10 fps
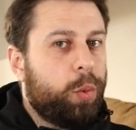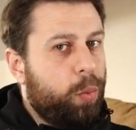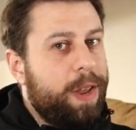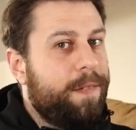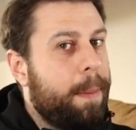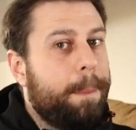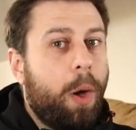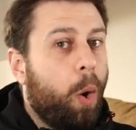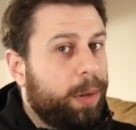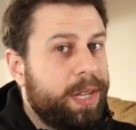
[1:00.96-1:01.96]

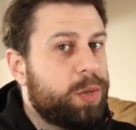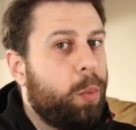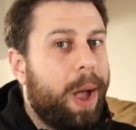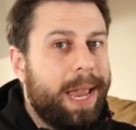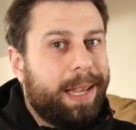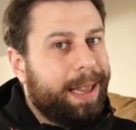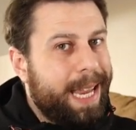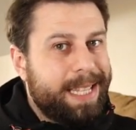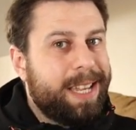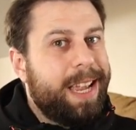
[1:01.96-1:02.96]
revamp on its way
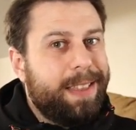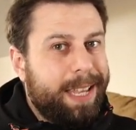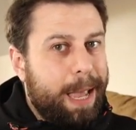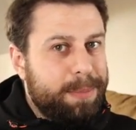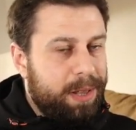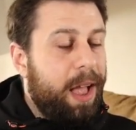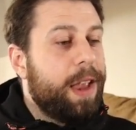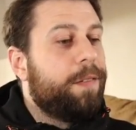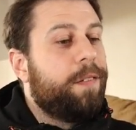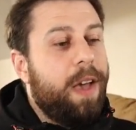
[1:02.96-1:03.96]
later in the game's
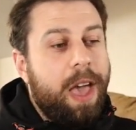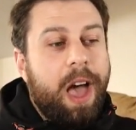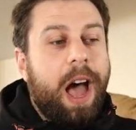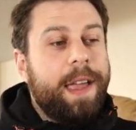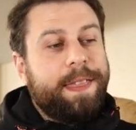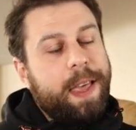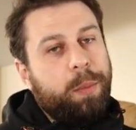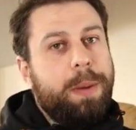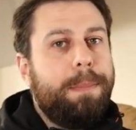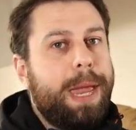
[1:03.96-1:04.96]
life. I think
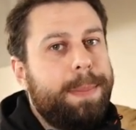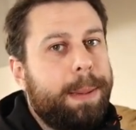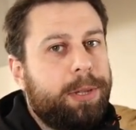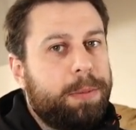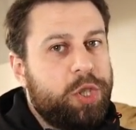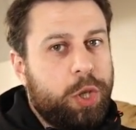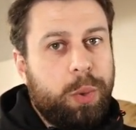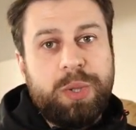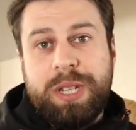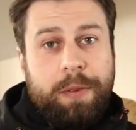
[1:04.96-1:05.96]
we may be able to
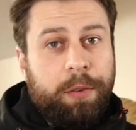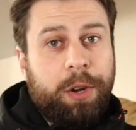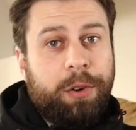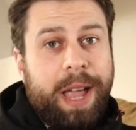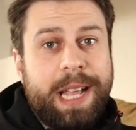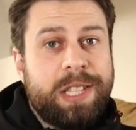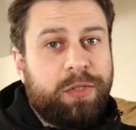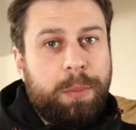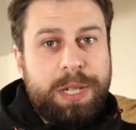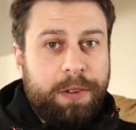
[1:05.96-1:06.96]
choose different grenades
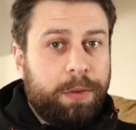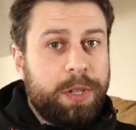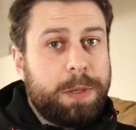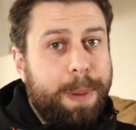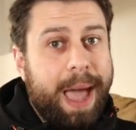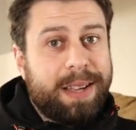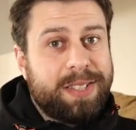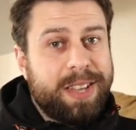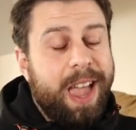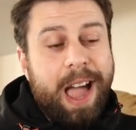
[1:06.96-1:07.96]
from different
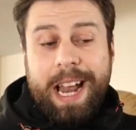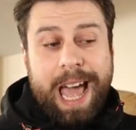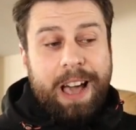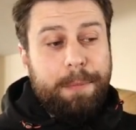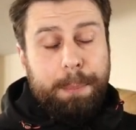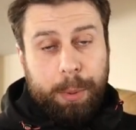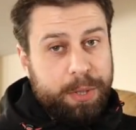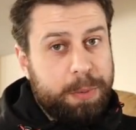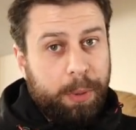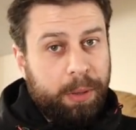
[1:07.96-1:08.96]
specs and have
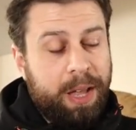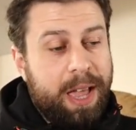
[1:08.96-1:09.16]
multiple.